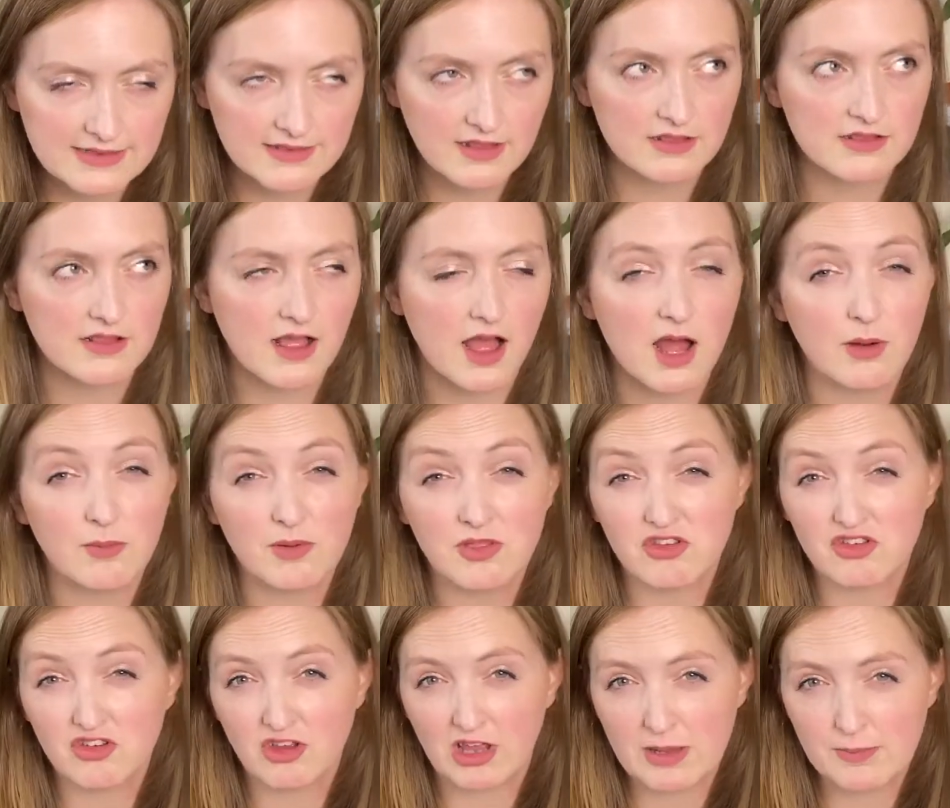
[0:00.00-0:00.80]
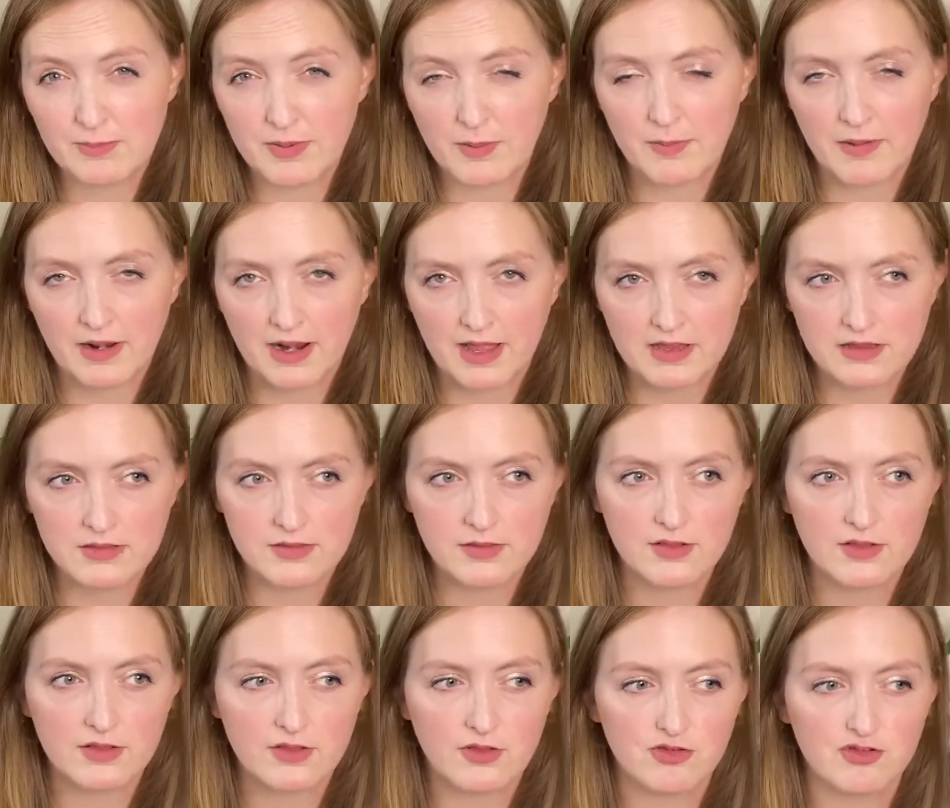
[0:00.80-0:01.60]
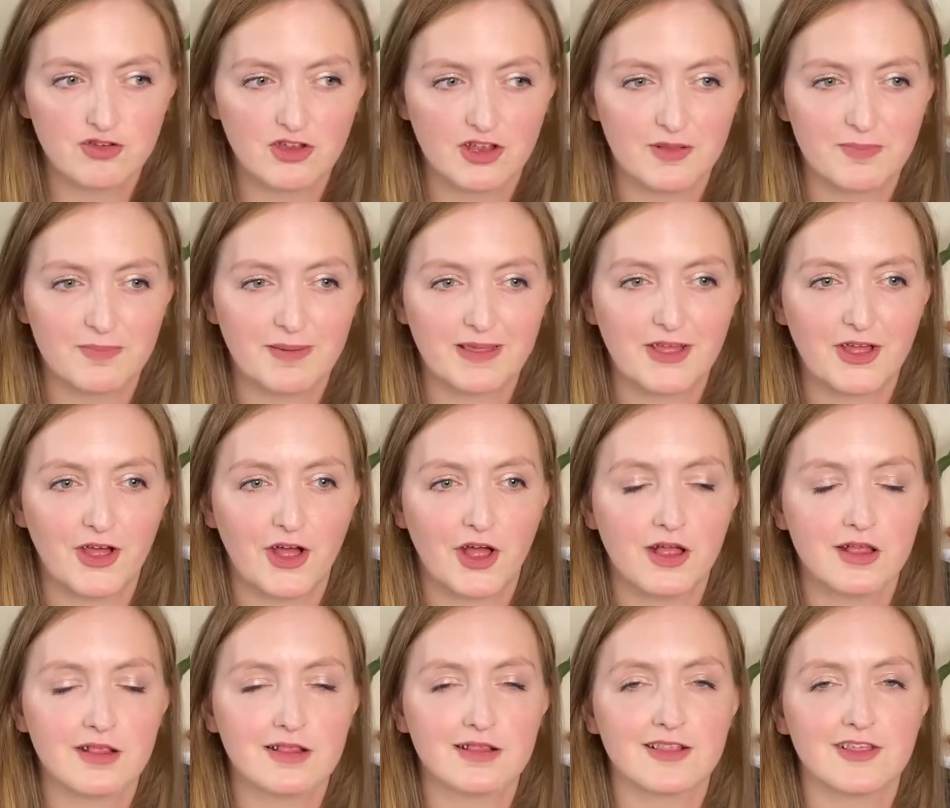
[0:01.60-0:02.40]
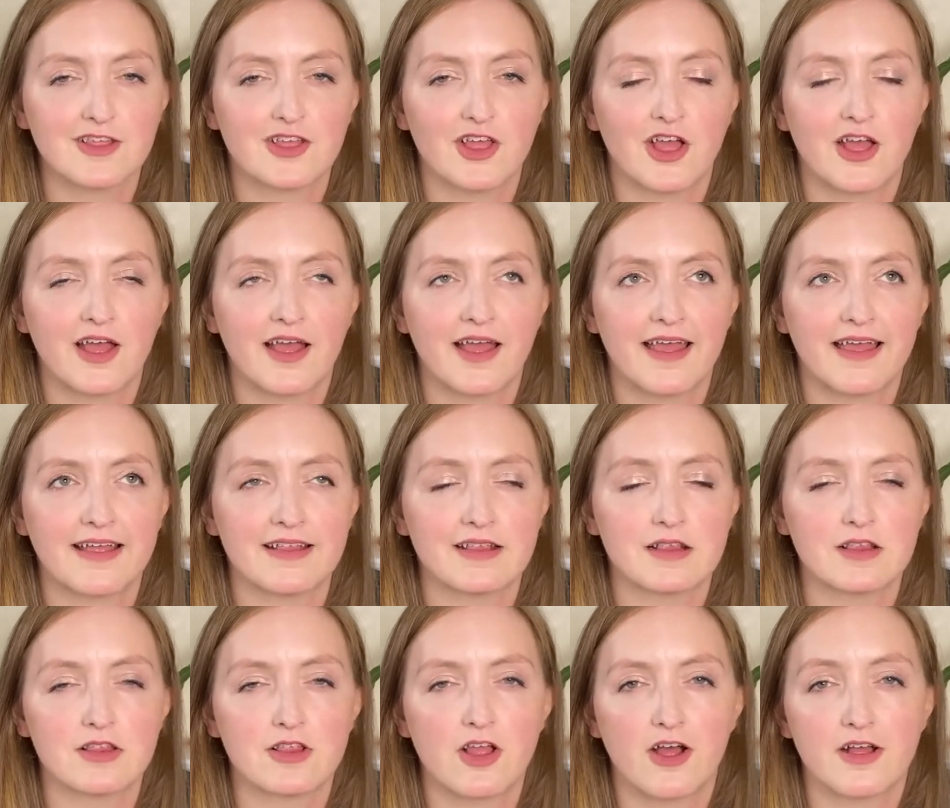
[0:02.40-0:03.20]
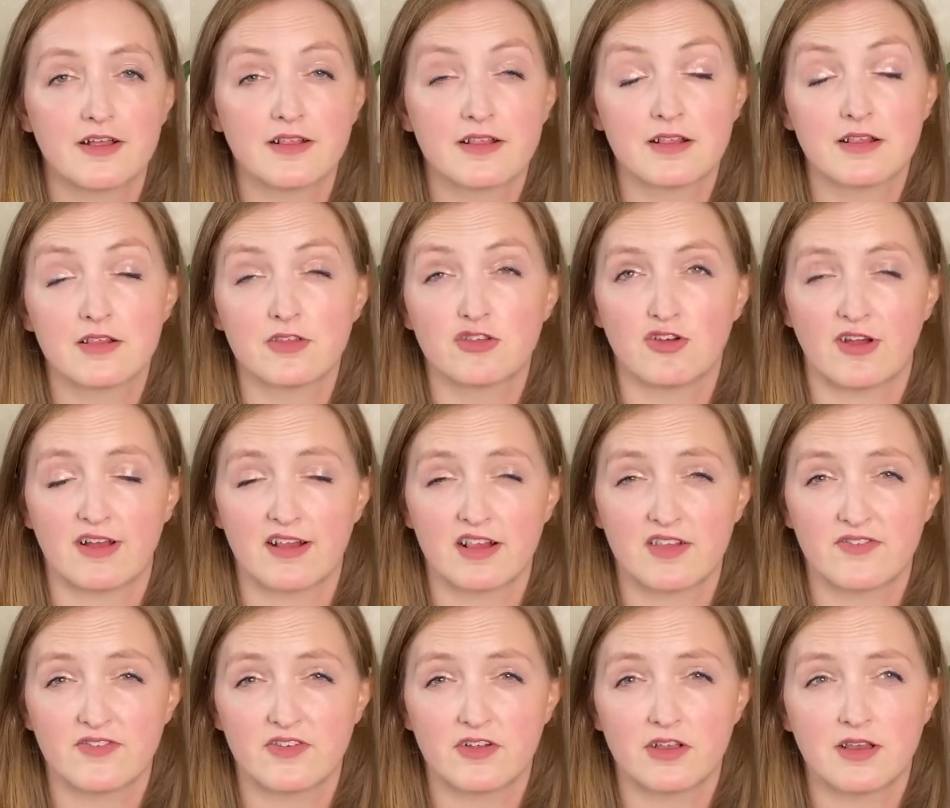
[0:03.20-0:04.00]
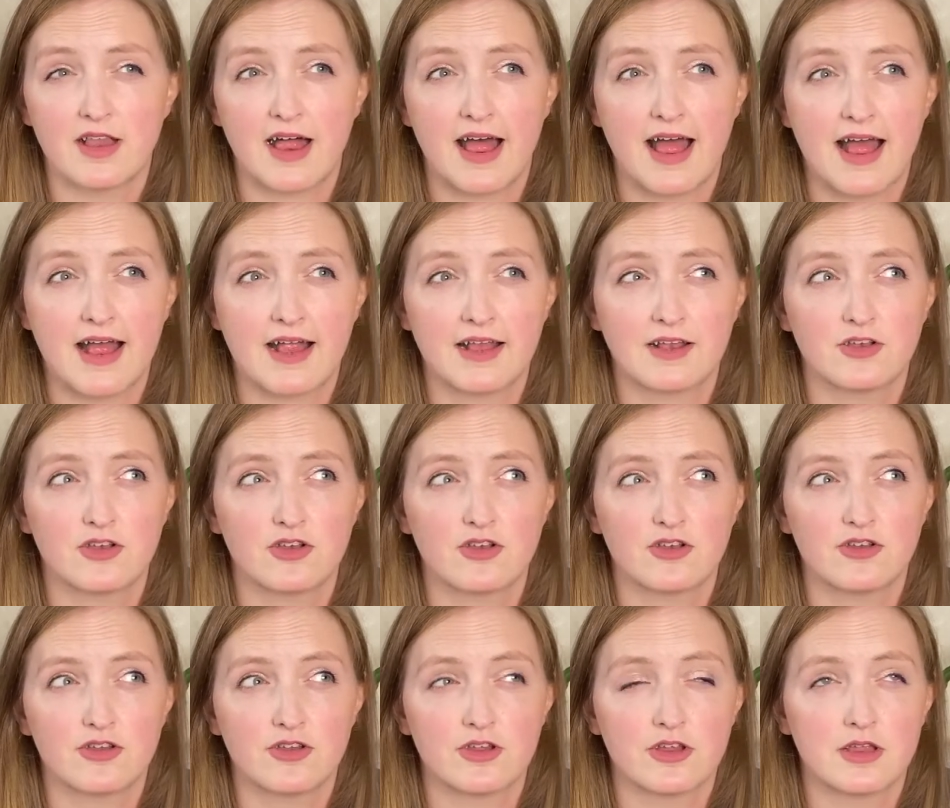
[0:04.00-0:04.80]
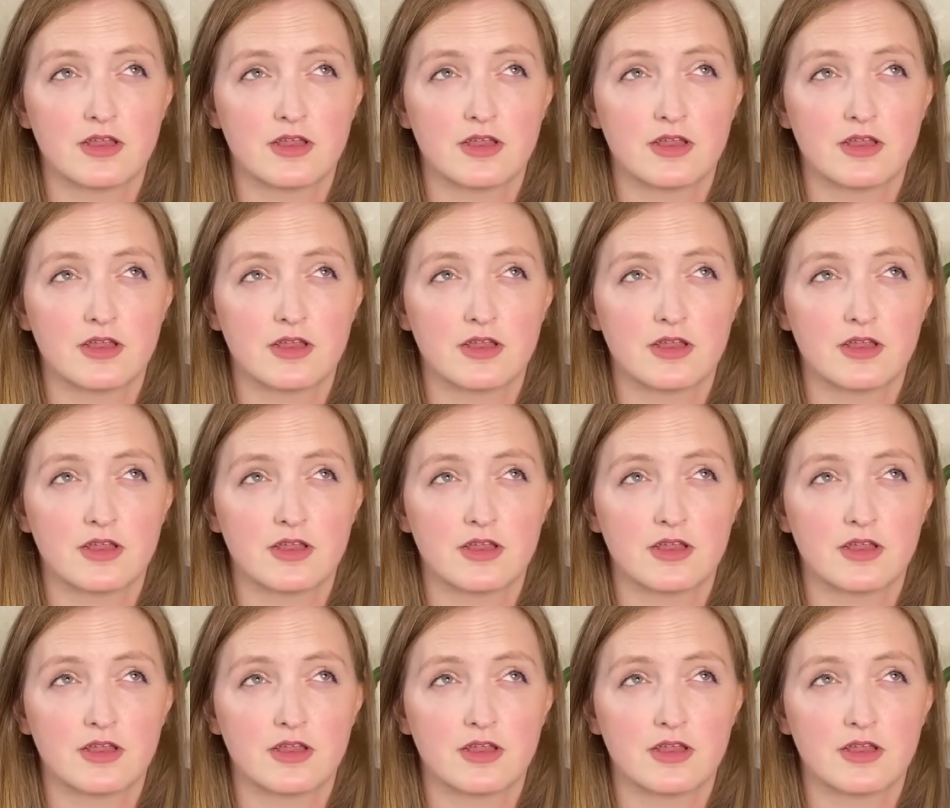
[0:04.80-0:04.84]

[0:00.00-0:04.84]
to start with cheaper plants, just because it's not as stressful and